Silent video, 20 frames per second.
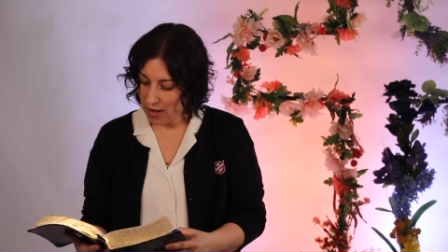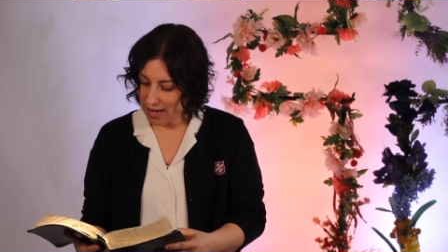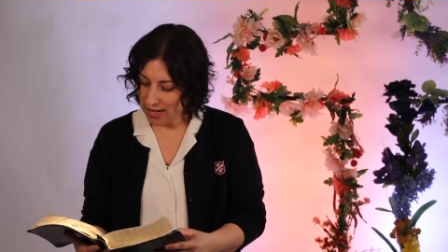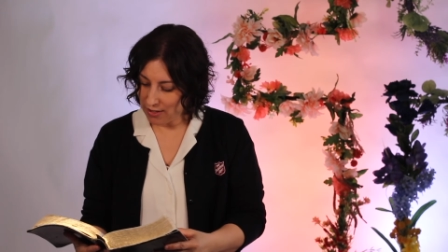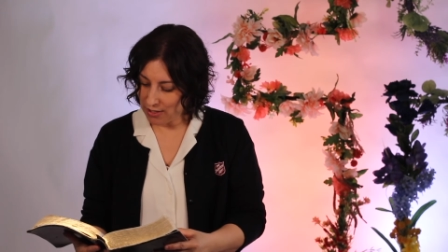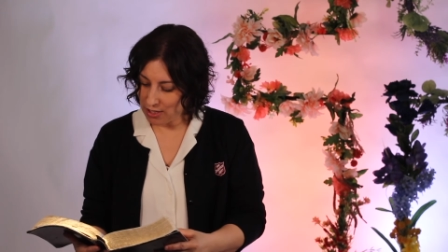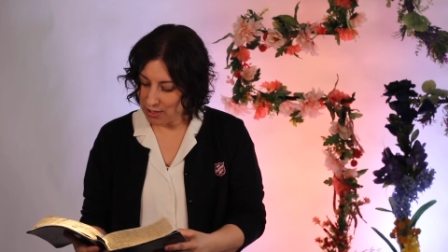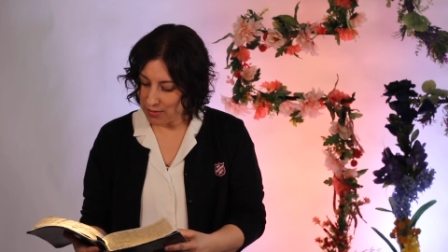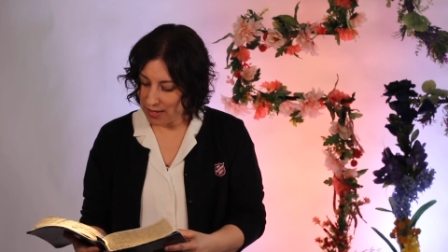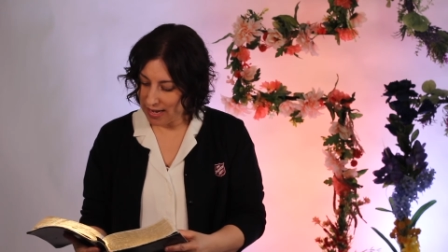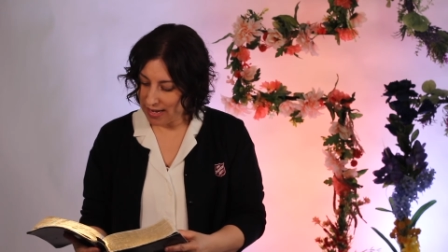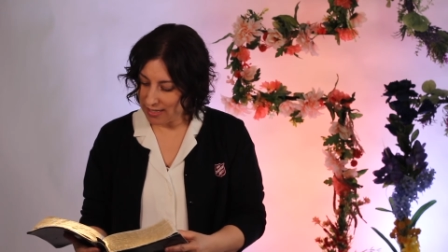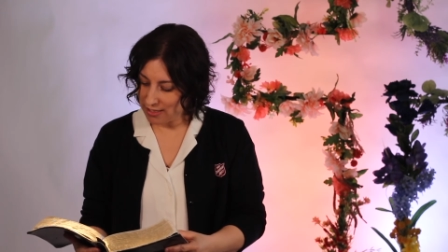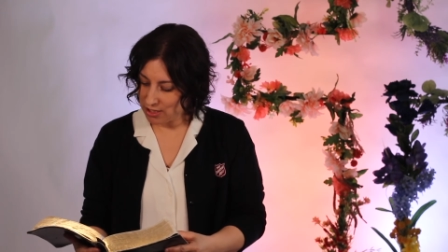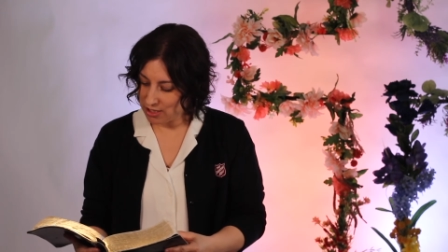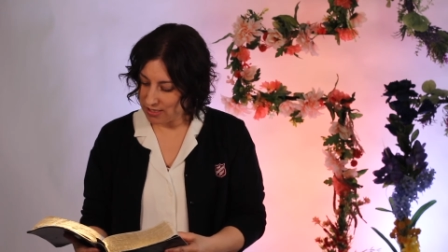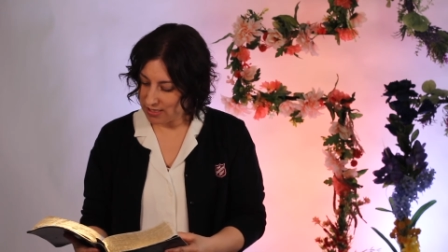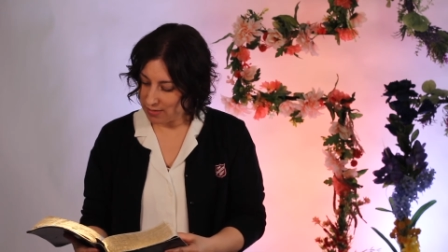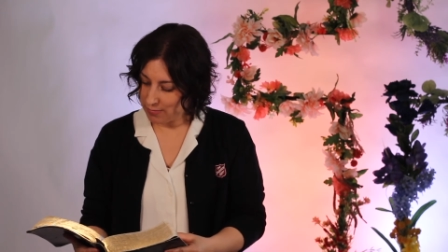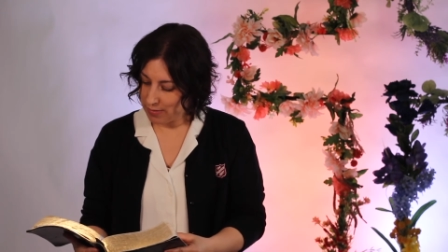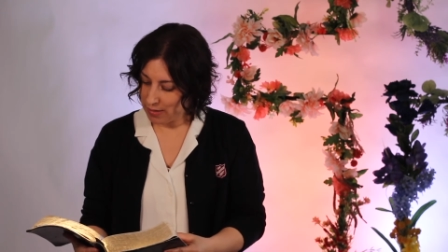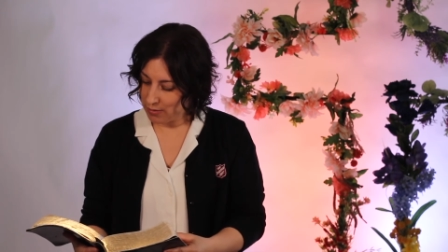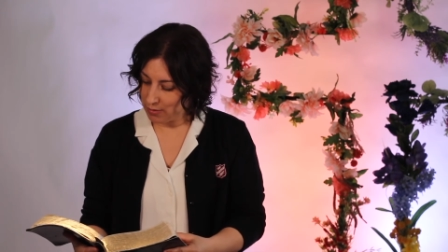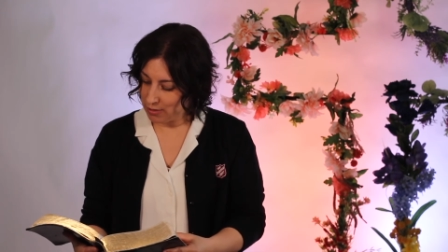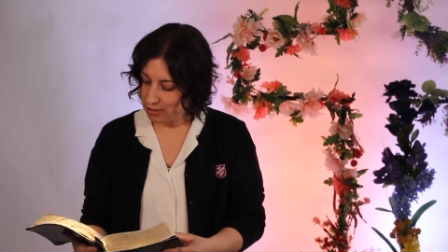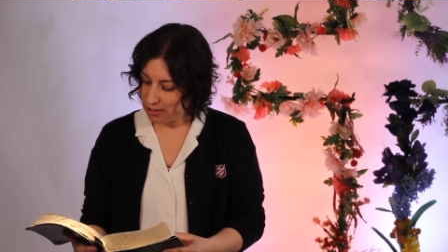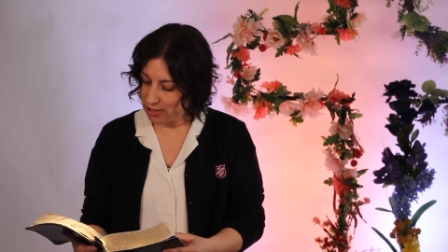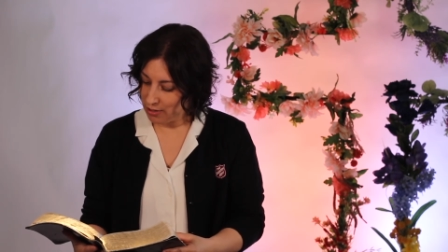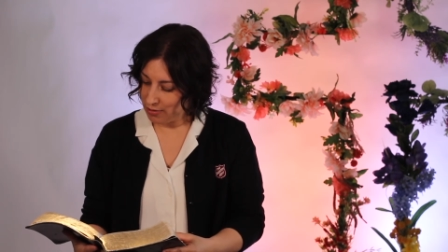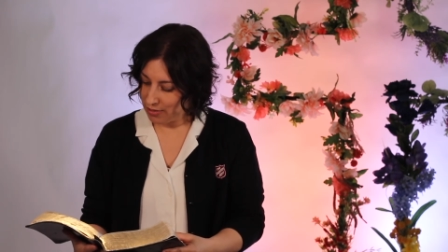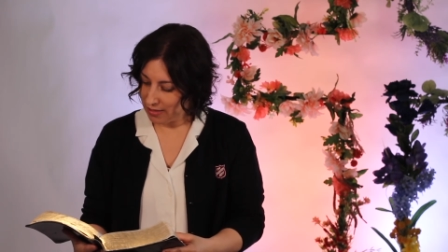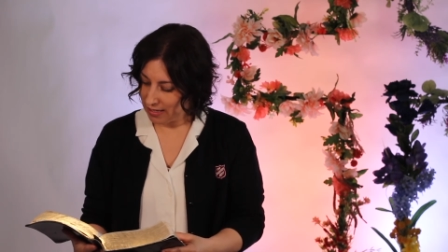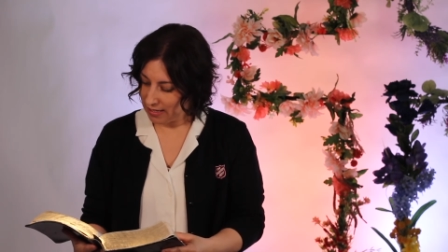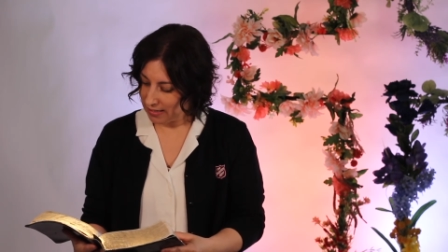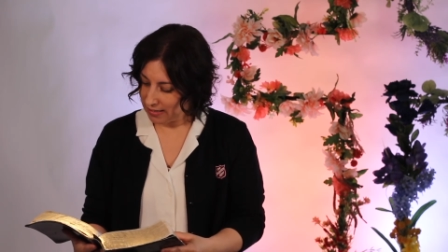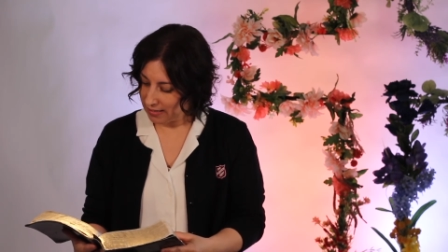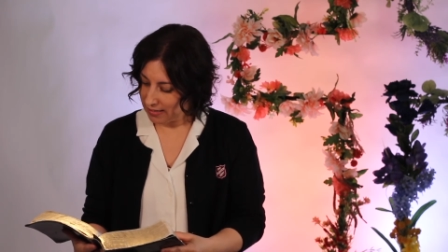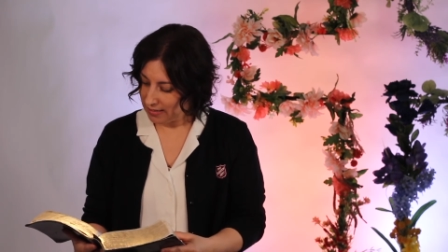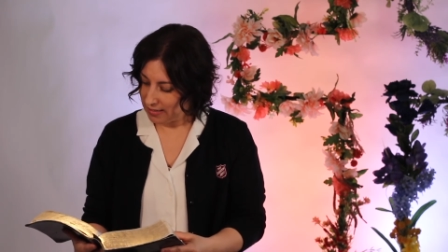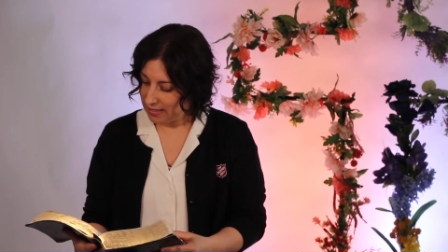why are you anxious about
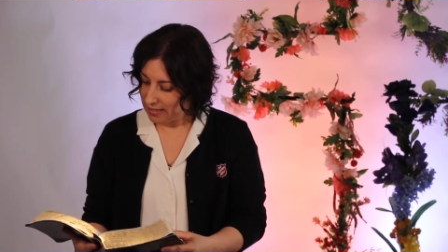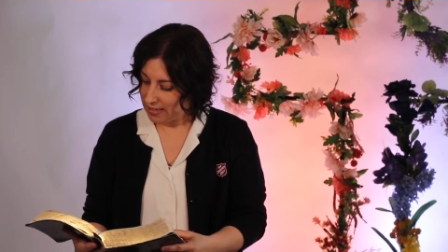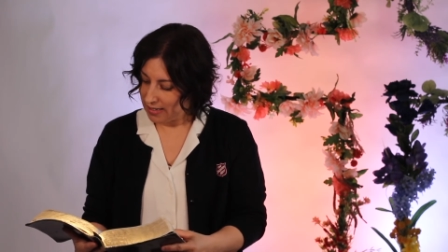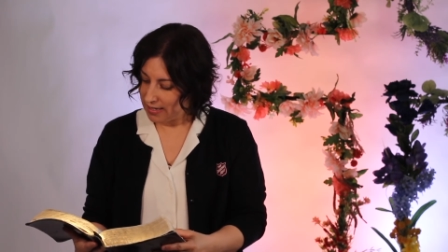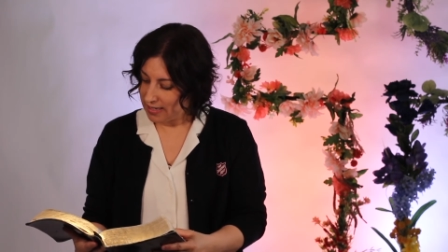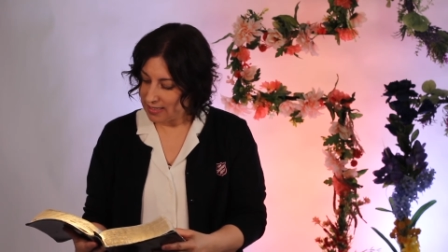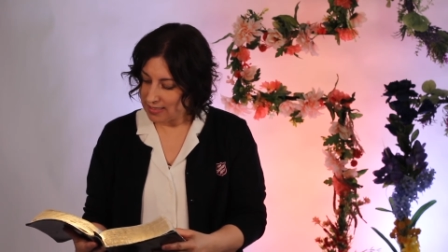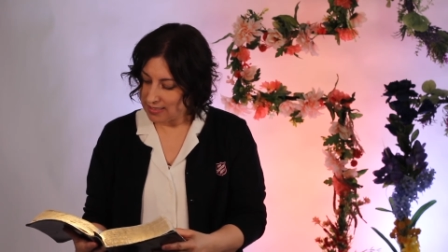clothing?